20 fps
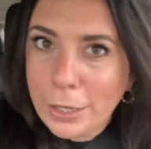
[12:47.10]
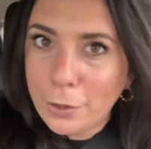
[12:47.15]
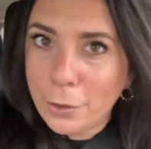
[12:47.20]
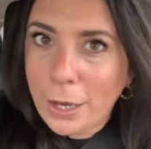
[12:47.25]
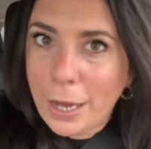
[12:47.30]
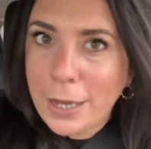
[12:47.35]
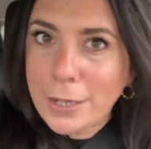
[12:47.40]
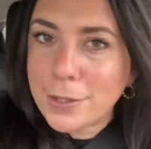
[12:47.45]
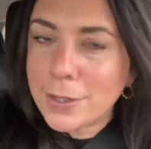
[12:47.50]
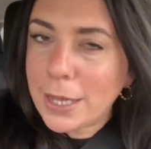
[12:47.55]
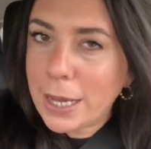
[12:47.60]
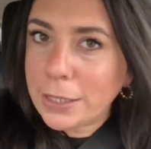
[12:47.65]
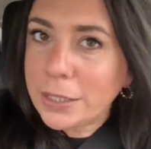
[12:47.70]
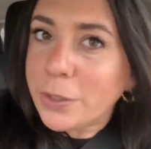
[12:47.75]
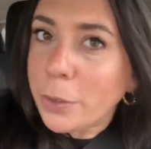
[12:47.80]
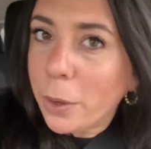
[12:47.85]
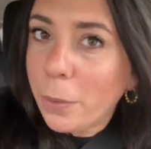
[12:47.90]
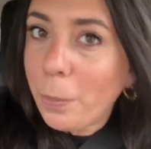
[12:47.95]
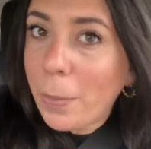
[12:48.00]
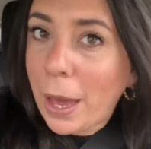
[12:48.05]
right, you guys,
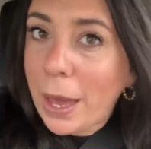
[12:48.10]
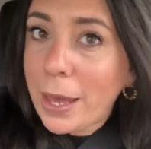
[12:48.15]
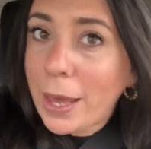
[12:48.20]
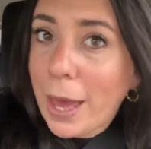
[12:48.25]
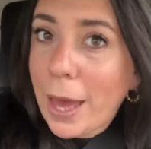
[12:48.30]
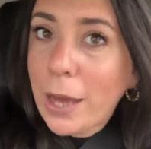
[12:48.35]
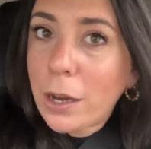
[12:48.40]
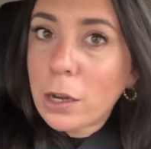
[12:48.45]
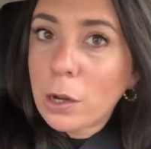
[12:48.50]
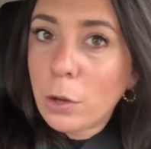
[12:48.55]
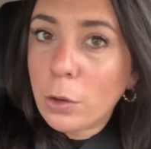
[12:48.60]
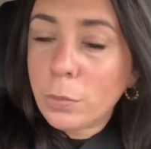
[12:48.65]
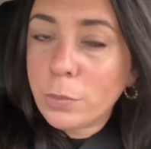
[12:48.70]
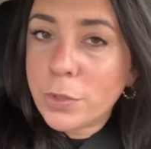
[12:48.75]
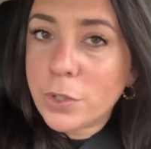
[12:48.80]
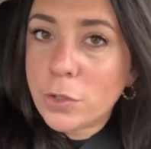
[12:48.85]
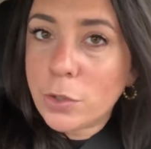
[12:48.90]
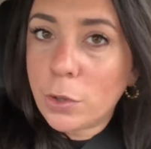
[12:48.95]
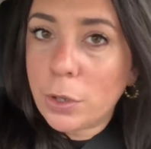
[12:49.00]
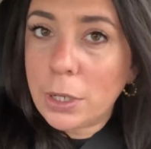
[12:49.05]
that's what my
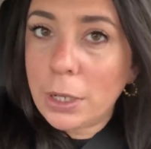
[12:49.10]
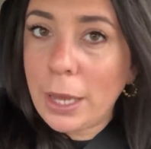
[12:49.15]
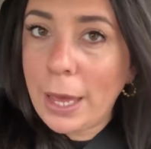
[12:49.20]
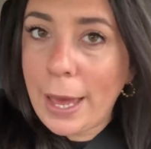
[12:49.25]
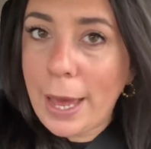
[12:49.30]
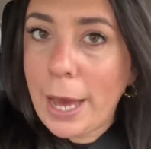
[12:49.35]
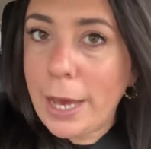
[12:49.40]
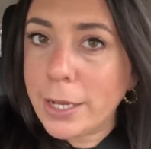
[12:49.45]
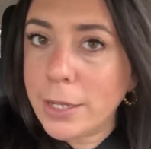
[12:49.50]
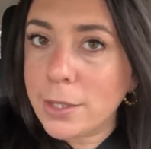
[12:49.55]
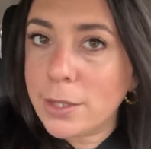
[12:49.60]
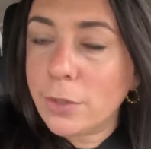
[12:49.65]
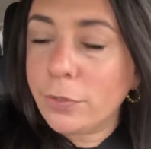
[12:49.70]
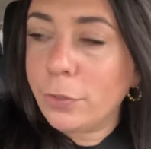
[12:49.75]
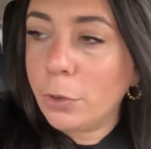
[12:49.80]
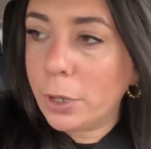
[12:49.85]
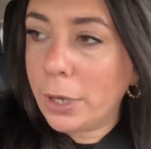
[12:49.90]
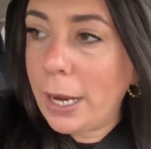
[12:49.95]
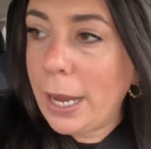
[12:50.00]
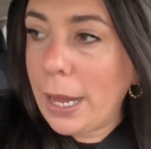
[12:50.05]
at-home store has
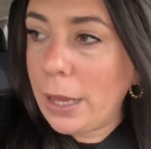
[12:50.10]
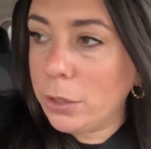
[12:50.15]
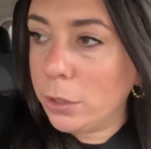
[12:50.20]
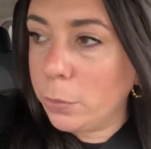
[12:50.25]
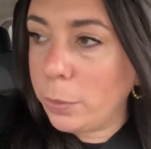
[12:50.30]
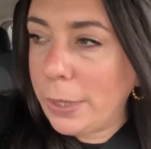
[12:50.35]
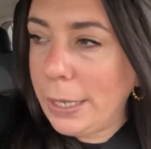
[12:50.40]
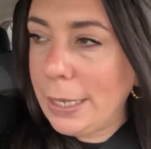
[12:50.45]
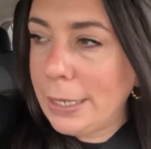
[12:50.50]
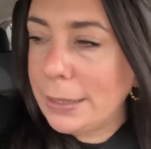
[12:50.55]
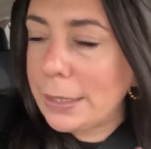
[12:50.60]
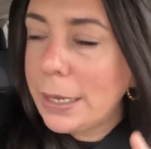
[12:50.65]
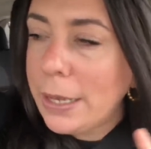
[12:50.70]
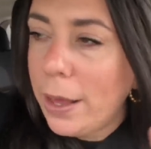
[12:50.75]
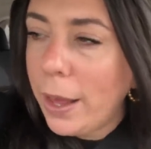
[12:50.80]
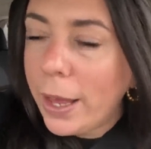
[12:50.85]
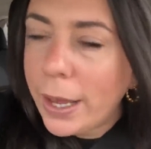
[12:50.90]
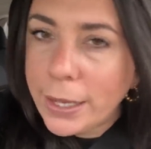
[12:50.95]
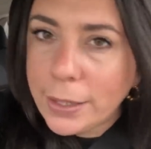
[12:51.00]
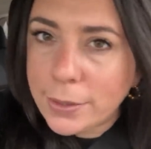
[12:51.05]
for Halloween.
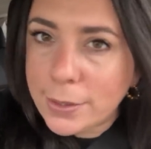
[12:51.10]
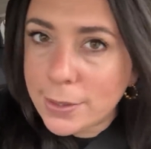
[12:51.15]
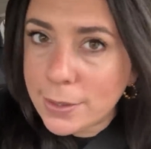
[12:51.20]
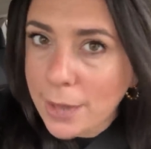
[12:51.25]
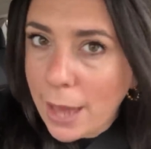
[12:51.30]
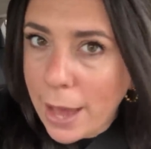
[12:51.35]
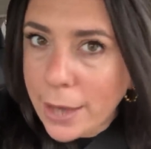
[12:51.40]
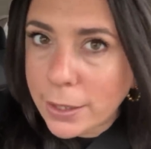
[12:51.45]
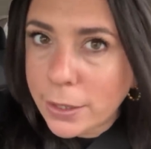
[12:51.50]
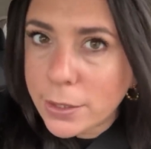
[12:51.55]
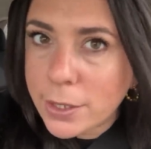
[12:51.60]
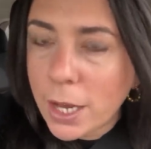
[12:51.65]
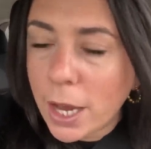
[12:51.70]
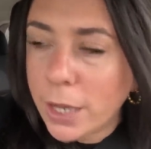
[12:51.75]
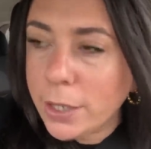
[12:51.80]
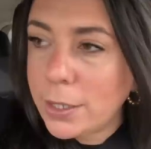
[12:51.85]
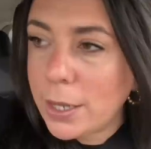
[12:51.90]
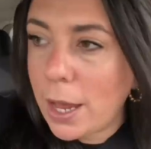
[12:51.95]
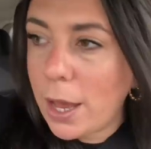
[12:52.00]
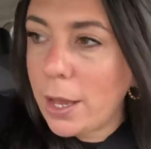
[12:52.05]
It's not a
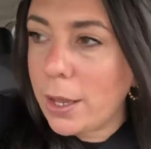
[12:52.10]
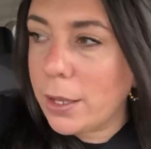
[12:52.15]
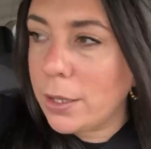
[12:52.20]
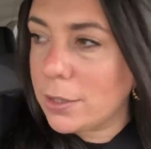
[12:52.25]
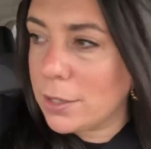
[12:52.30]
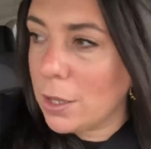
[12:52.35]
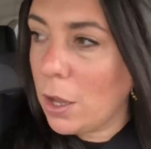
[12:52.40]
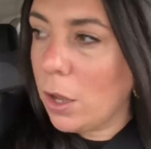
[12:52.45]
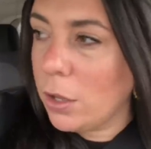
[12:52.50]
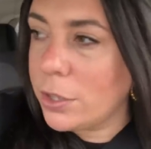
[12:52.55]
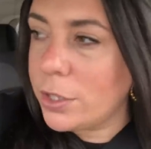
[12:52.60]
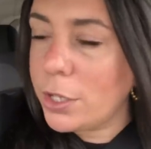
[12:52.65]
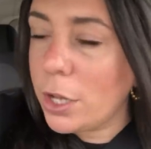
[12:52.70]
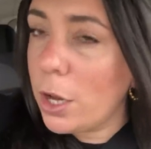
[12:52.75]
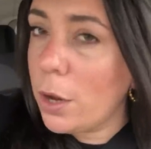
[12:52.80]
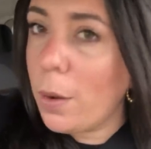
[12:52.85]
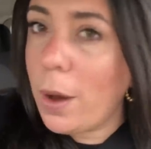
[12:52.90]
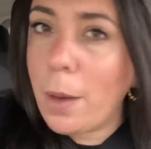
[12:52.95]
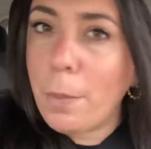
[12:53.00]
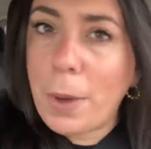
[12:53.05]
ton yet. It's
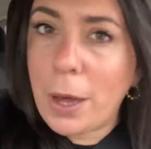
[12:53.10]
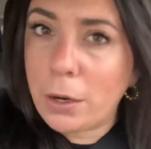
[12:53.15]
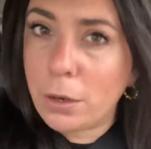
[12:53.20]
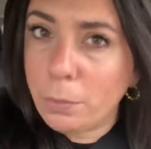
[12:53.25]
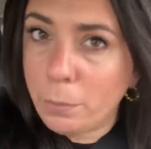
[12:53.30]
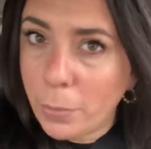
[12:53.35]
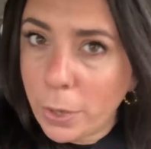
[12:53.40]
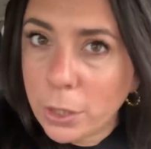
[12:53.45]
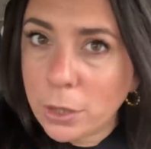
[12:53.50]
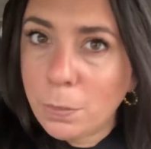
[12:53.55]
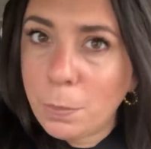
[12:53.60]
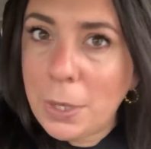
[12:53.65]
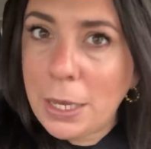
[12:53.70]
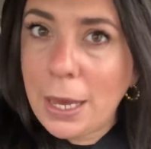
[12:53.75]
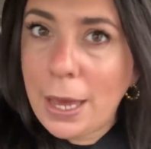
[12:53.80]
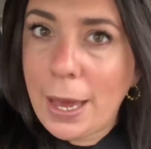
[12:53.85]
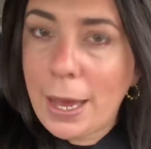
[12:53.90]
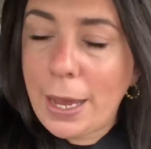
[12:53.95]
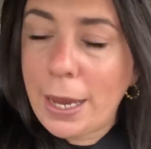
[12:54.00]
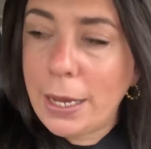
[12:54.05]
also about a month
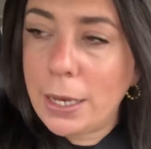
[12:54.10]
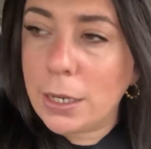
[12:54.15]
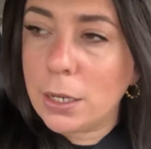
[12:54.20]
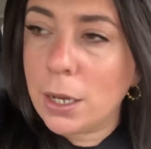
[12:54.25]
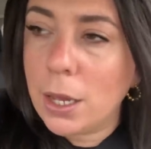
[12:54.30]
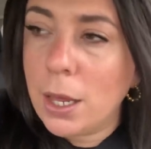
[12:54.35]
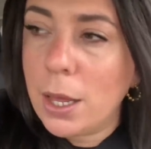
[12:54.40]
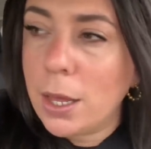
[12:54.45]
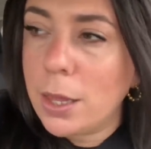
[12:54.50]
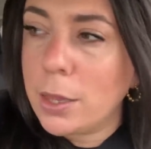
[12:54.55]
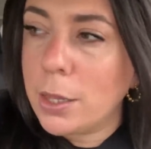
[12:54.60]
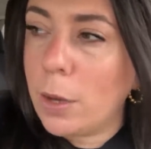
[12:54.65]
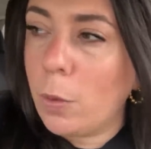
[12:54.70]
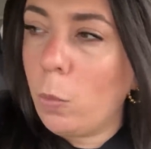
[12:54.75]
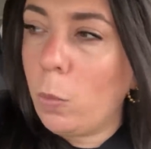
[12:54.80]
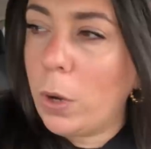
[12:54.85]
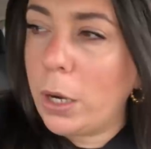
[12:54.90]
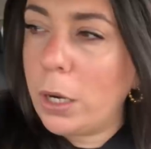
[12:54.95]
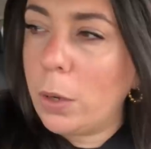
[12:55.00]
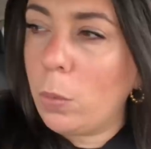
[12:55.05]
behind
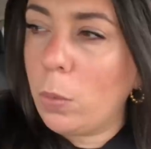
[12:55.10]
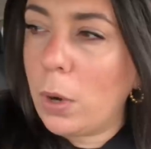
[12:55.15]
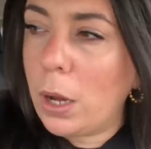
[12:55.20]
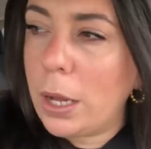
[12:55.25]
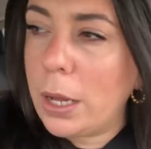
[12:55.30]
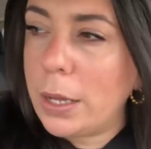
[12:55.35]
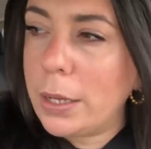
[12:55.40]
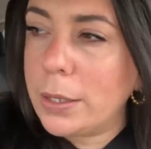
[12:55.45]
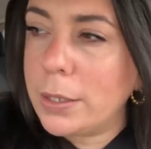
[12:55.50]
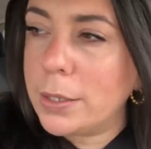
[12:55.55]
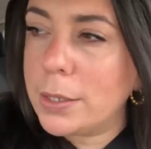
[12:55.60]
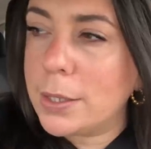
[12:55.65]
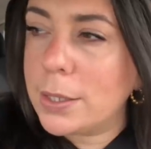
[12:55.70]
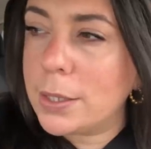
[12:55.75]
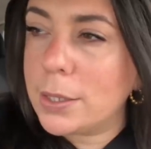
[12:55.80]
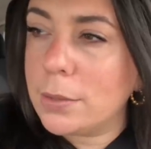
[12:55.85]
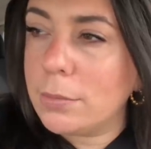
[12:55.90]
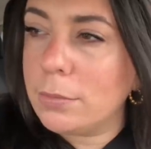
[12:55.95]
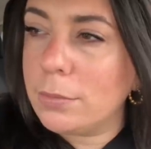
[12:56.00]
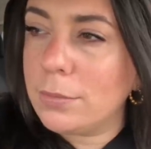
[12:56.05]
than what it
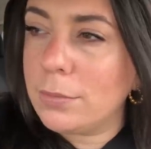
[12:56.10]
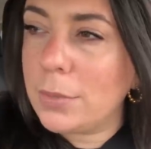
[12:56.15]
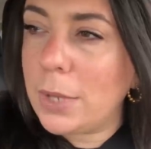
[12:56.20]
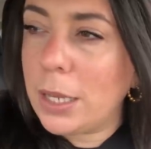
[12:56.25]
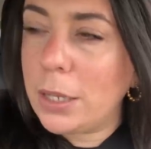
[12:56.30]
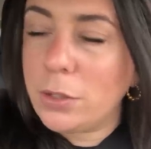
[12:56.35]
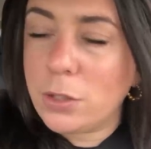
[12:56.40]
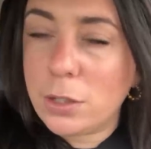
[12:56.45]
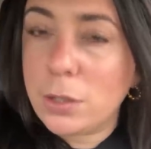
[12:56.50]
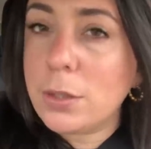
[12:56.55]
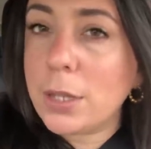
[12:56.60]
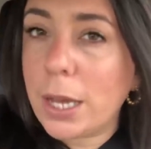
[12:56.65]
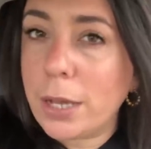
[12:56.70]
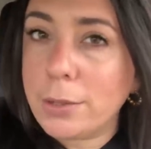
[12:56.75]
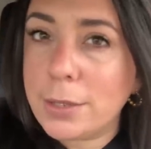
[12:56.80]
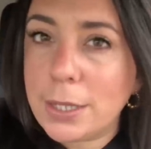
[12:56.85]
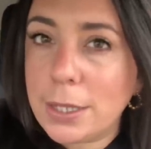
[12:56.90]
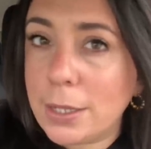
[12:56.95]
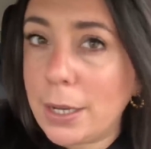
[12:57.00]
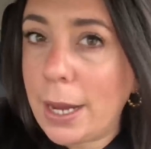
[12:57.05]
was in two
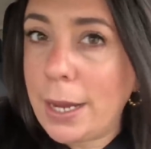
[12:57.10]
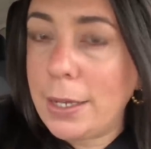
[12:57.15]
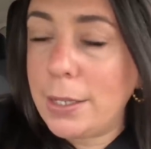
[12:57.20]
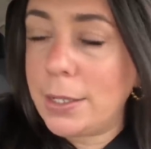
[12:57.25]
thousand